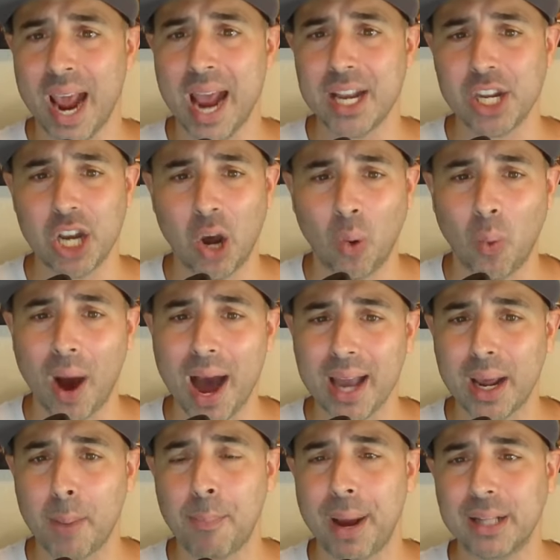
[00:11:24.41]
And you know
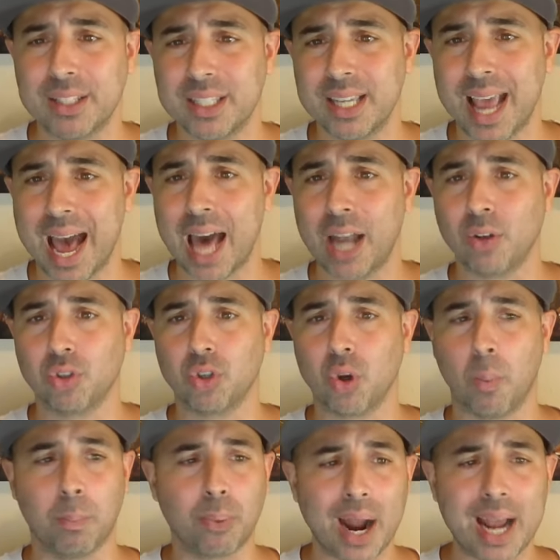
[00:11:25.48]
what about Seattle?
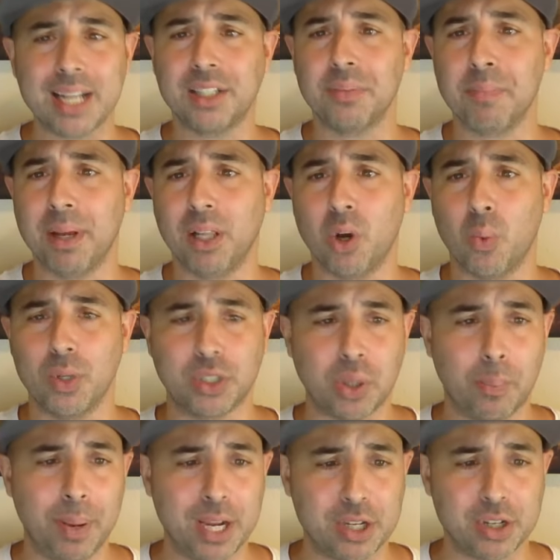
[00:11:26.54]
So Bryce Miller was
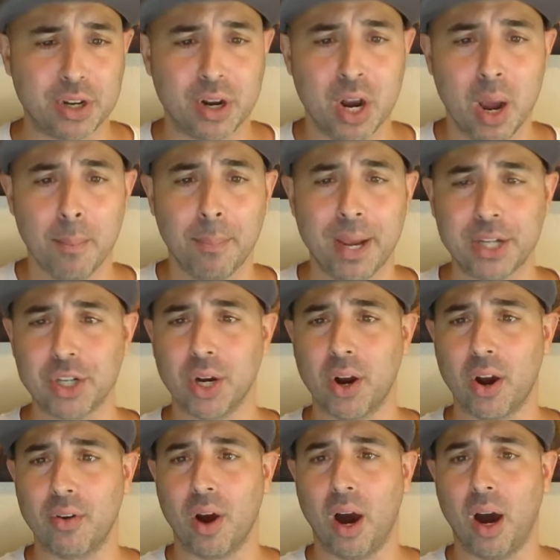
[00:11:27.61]
the pitcher pitching
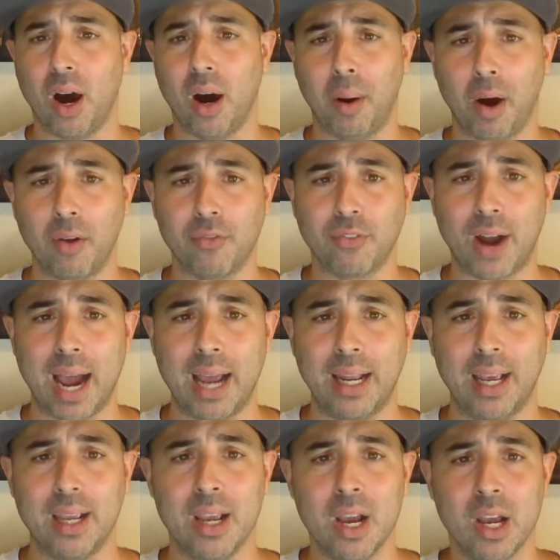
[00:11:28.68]
on
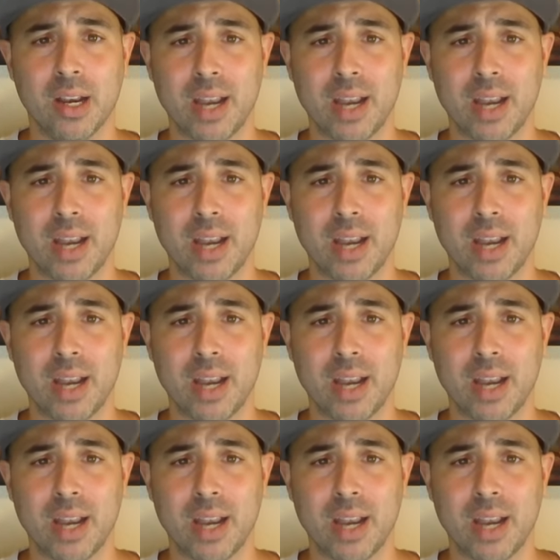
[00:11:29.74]
Friday.